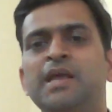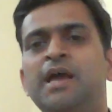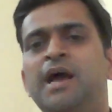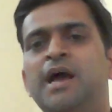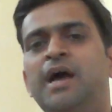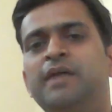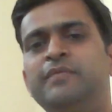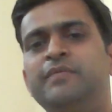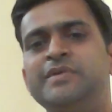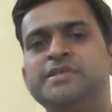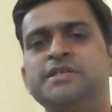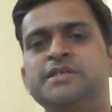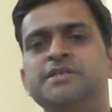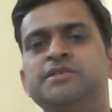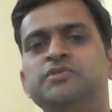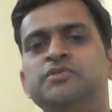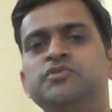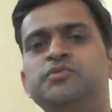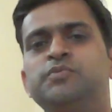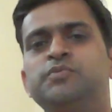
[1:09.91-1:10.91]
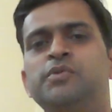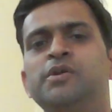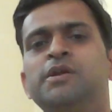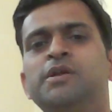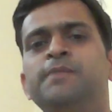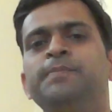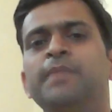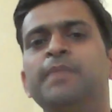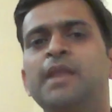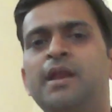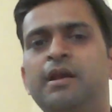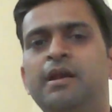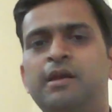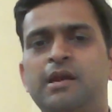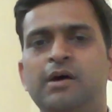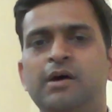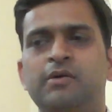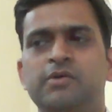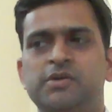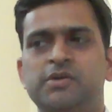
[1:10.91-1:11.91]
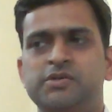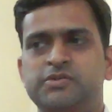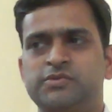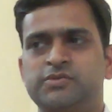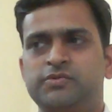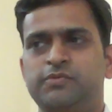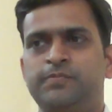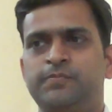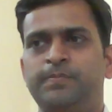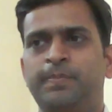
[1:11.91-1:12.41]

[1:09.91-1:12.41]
and which is useful now also.